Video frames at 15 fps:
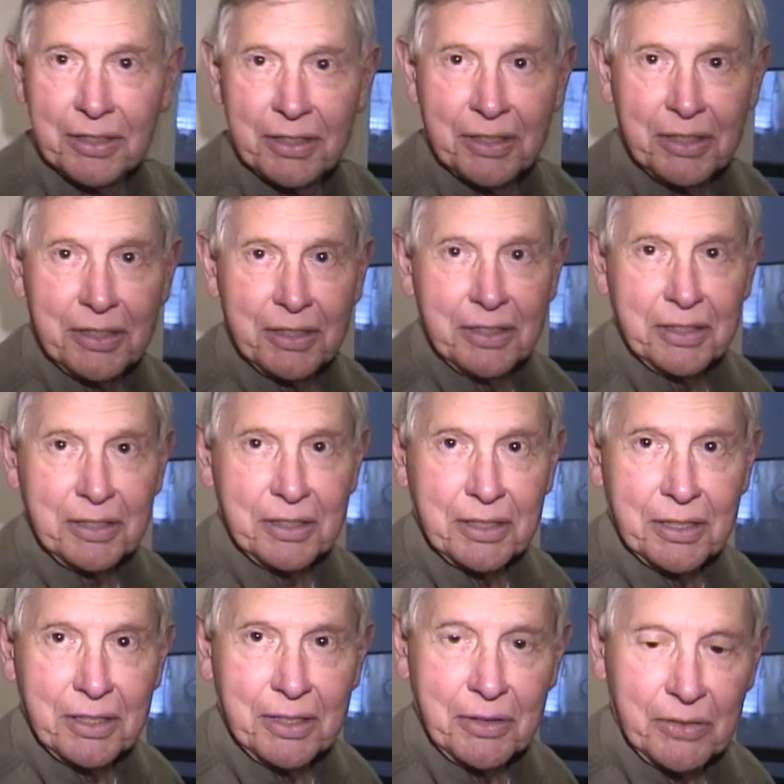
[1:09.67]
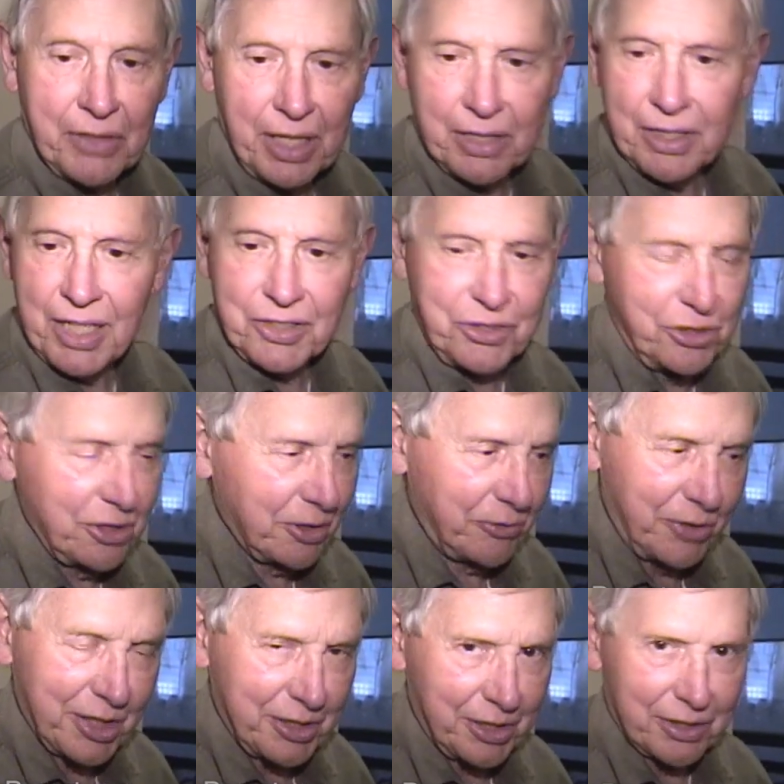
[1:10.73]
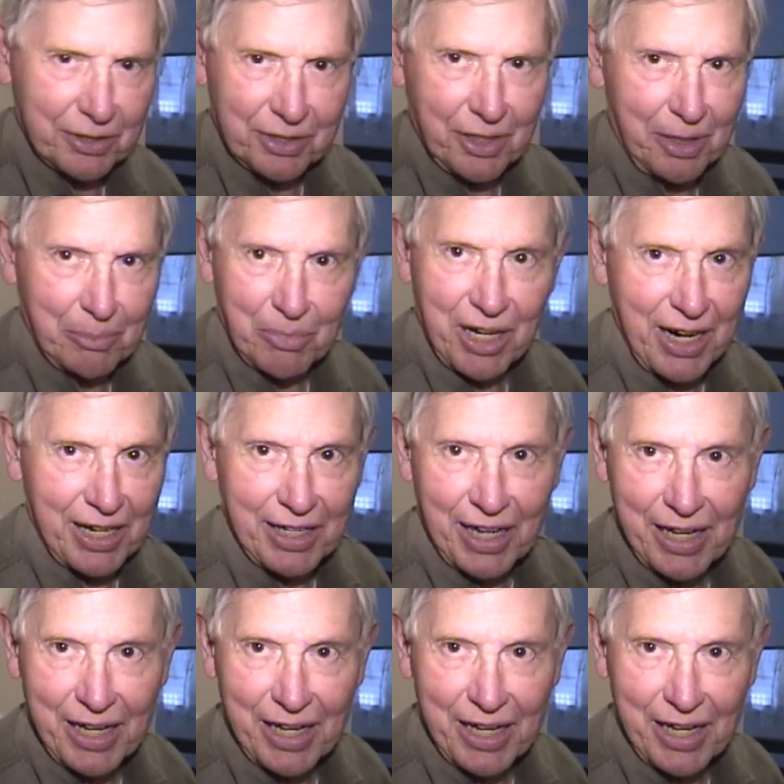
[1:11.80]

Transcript: What do you think should happen to That- some? That's your figure, not mine.